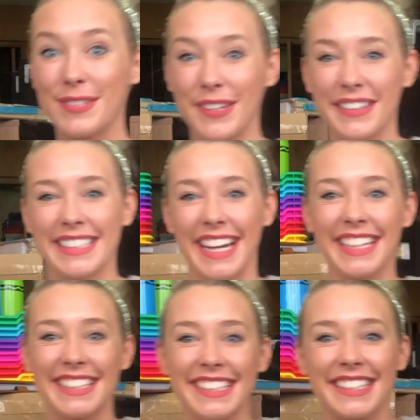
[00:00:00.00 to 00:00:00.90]
so
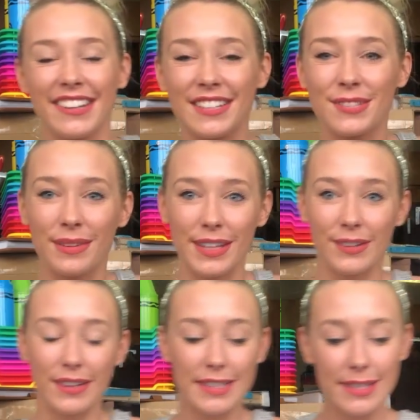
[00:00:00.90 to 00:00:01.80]
excited to share this with
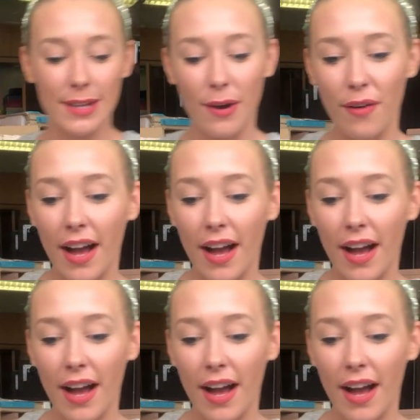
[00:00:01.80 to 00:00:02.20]
you. So